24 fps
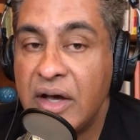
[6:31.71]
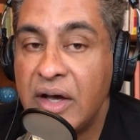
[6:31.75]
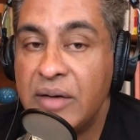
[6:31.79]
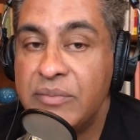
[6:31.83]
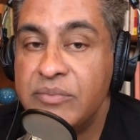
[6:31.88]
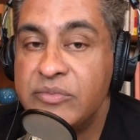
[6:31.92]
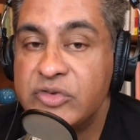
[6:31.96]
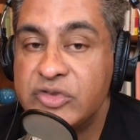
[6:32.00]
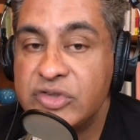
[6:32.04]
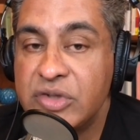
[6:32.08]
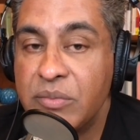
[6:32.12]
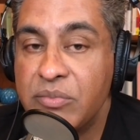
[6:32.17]

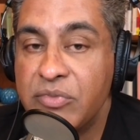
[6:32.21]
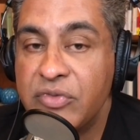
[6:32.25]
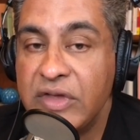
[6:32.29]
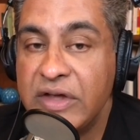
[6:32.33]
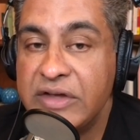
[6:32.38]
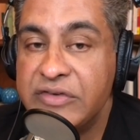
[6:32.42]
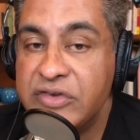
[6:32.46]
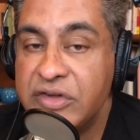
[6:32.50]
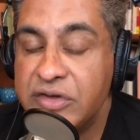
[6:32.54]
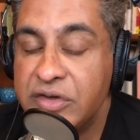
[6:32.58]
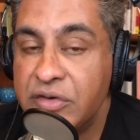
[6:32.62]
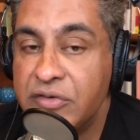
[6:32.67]
some
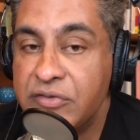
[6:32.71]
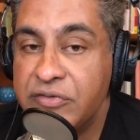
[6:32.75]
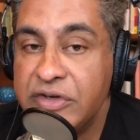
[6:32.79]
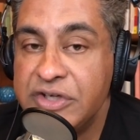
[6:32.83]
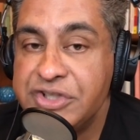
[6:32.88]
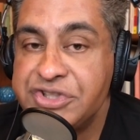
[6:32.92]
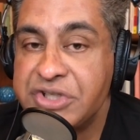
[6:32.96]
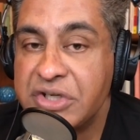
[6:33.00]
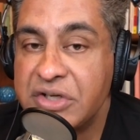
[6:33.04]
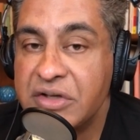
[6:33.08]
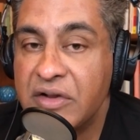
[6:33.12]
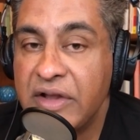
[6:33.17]
things in your
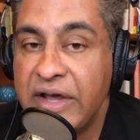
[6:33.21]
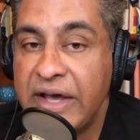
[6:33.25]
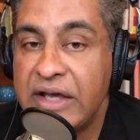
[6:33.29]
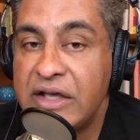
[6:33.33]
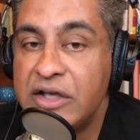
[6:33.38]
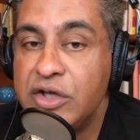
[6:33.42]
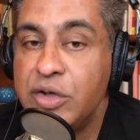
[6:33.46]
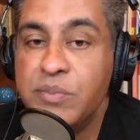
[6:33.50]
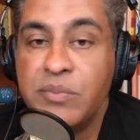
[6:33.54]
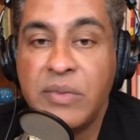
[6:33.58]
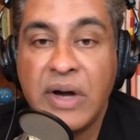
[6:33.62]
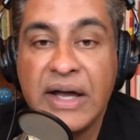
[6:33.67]
vision,
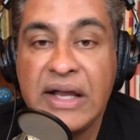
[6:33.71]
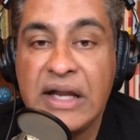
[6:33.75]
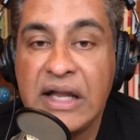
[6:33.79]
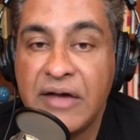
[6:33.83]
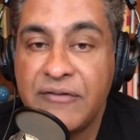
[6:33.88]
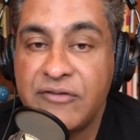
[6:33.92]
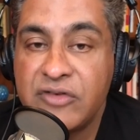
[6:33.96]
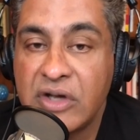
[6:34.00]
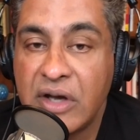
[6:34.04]
like you might have